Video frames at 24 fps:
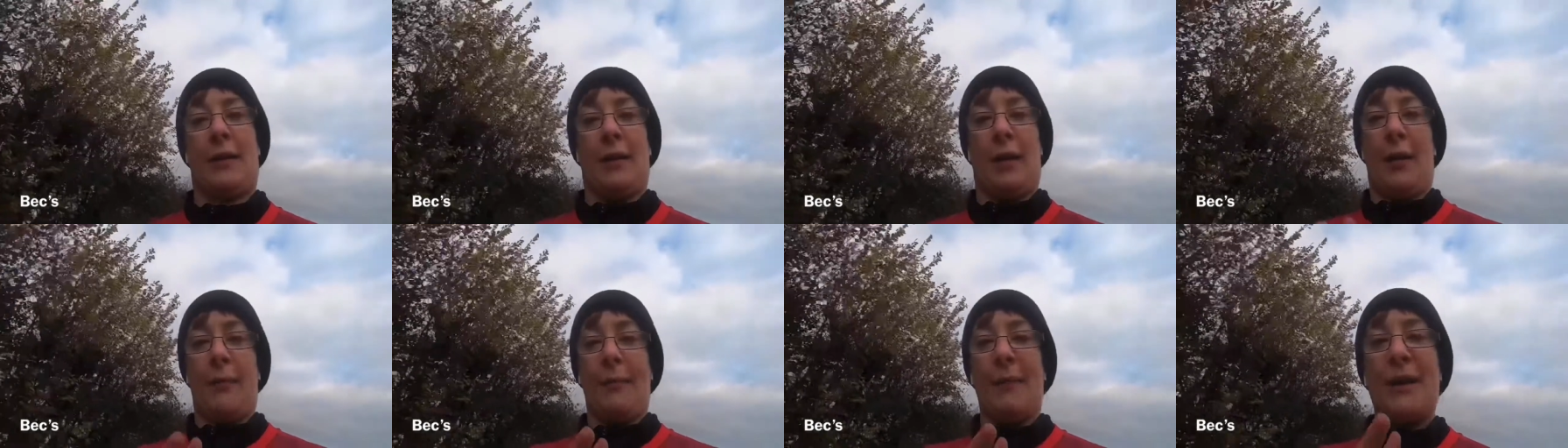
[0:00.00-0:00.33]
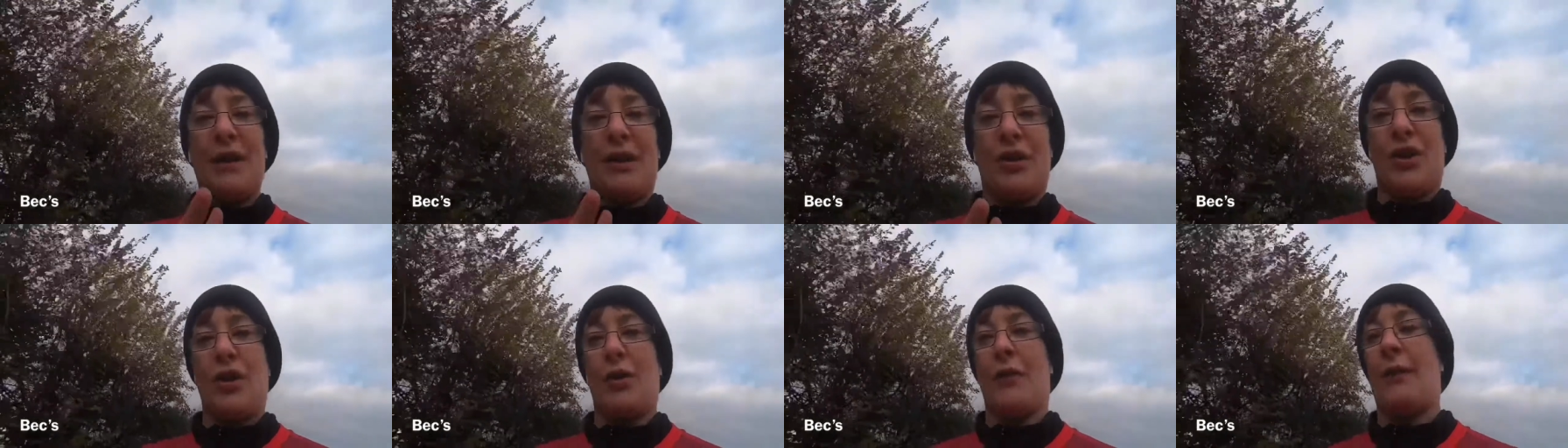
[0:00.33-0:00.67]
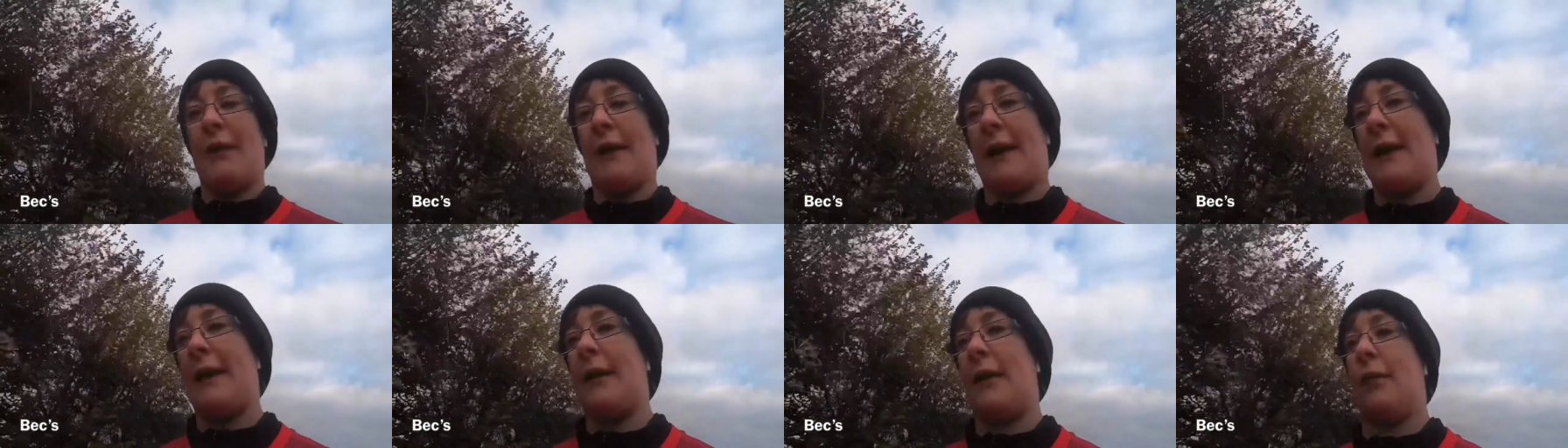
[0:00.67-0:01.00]
I'll make sure I
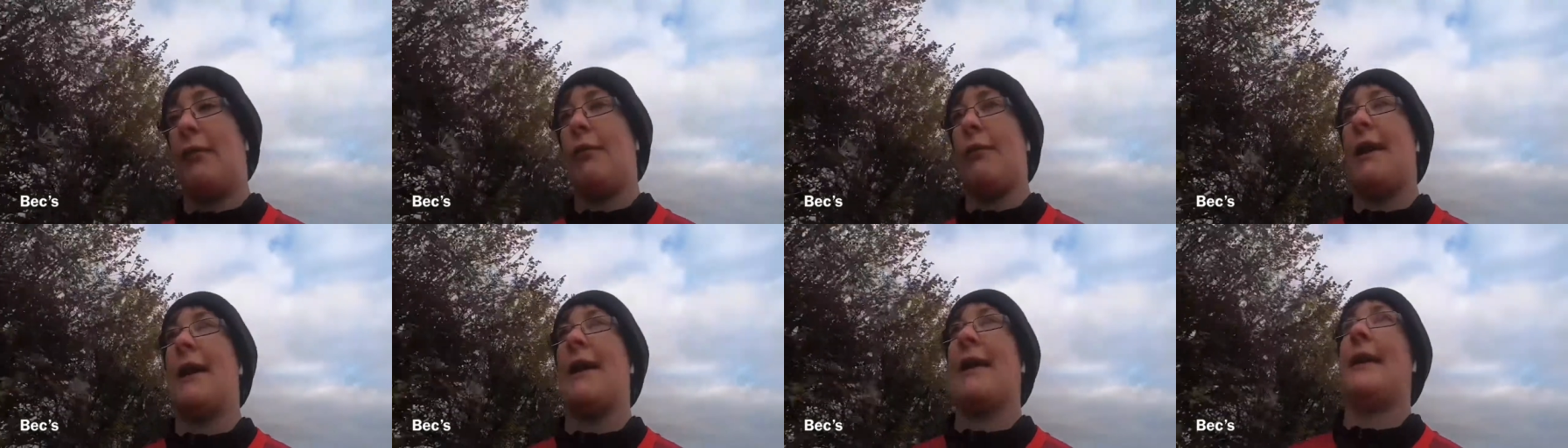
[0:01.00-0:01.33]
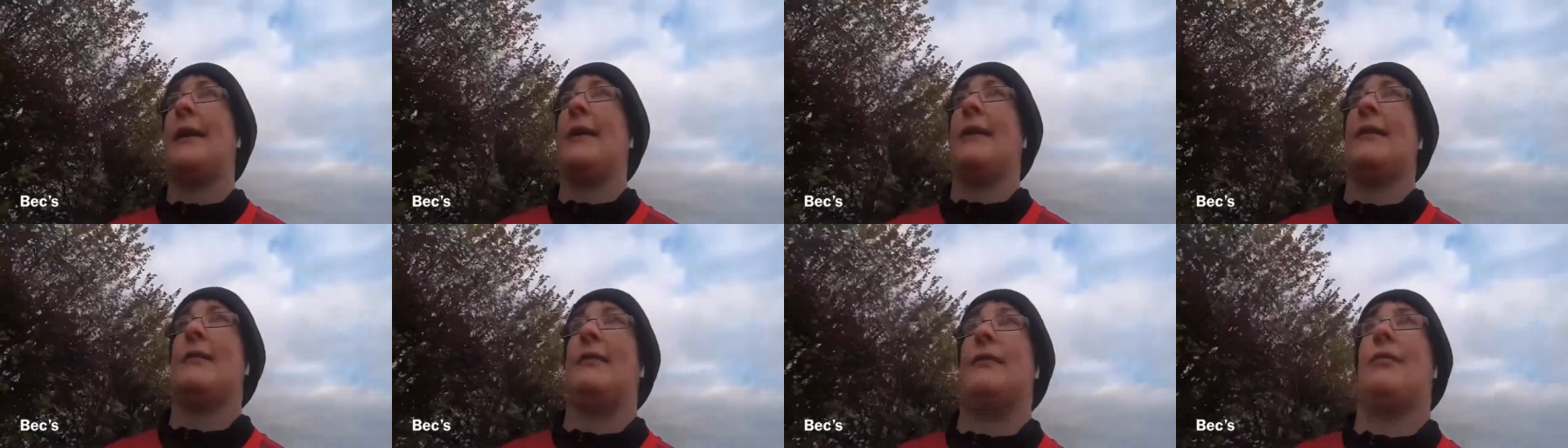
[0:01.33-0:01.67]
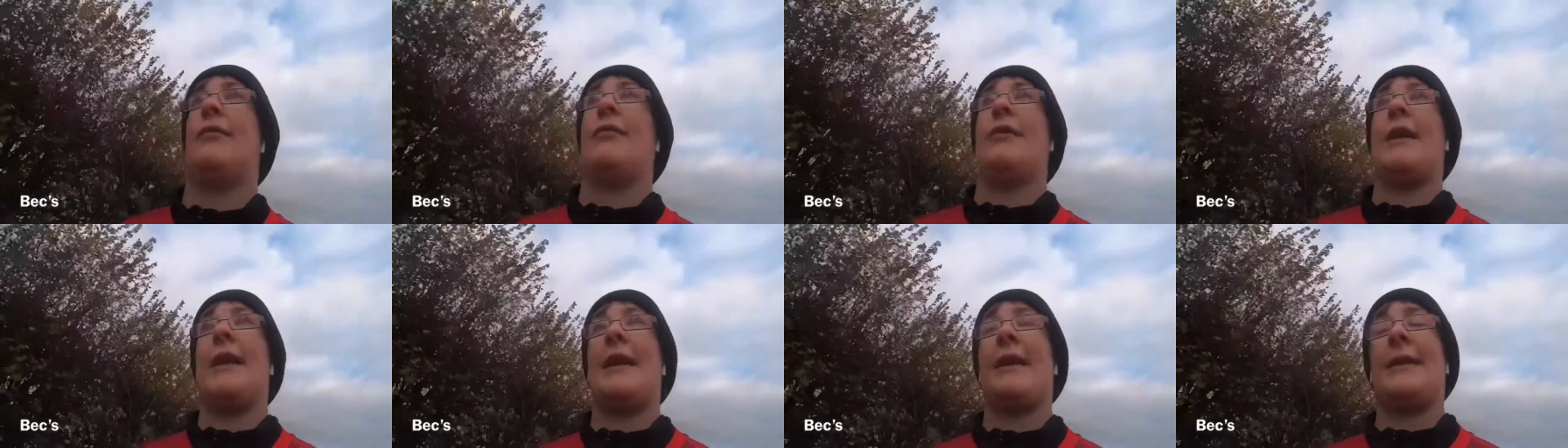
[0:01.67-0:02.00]
get the clinic
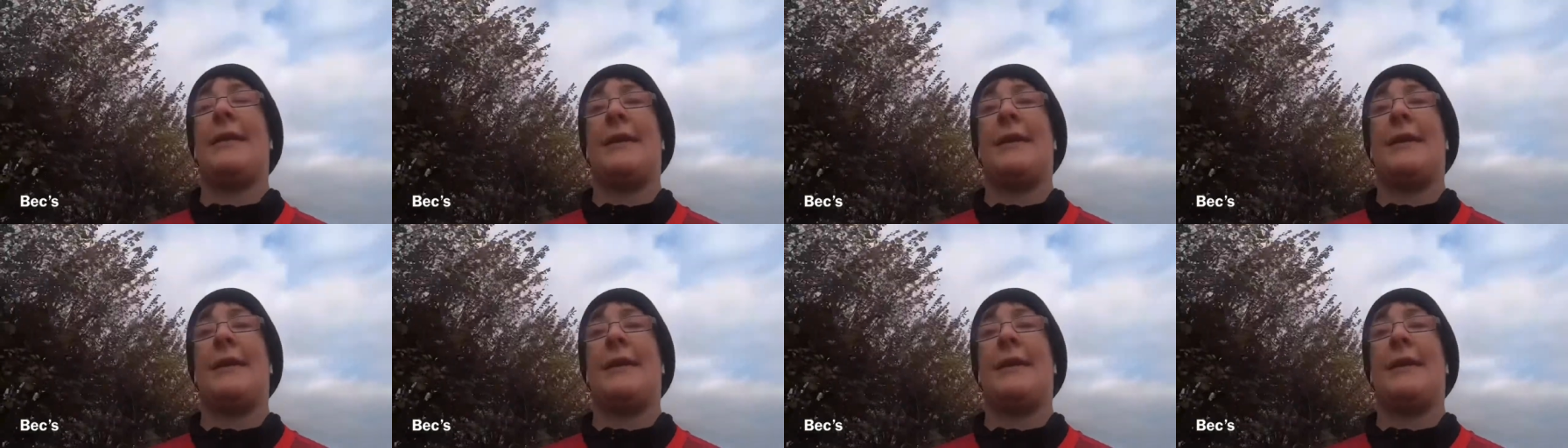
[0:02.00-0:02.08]
clinic